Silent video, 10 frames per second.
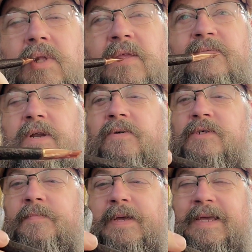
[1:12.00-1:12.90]
If you don't
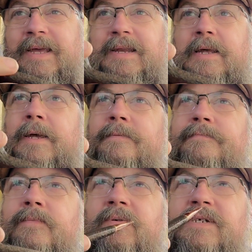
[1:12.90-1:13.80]
speak Indian,
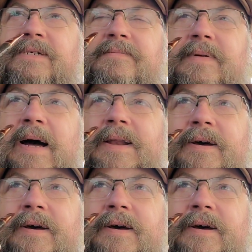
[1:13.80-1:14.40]
which I